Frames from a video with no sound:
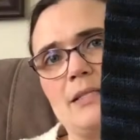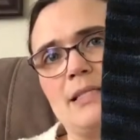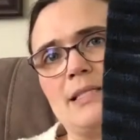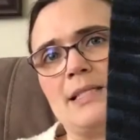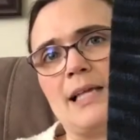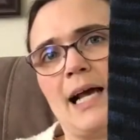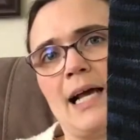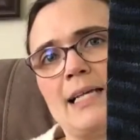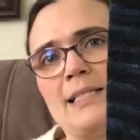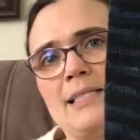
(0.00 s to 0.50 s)
The
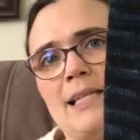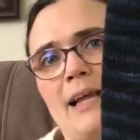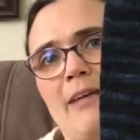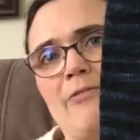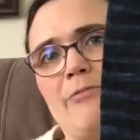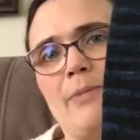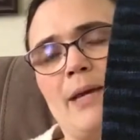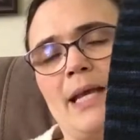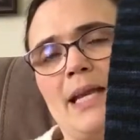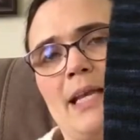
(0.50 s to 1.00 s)
socks that
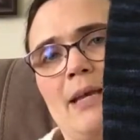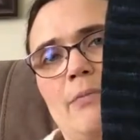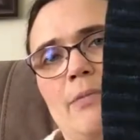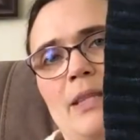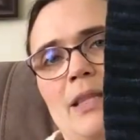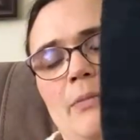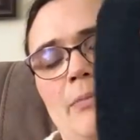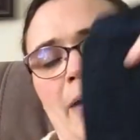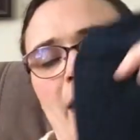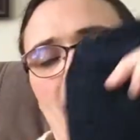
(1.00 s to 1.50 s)
I've made him
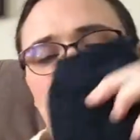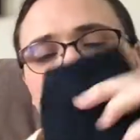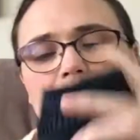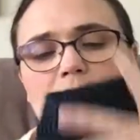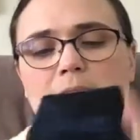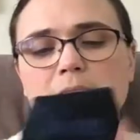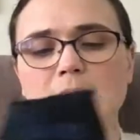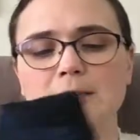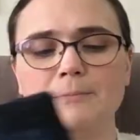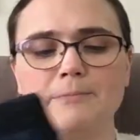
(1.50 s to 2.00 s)
in the
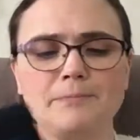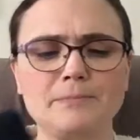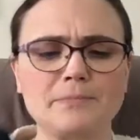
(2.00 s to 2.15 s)
past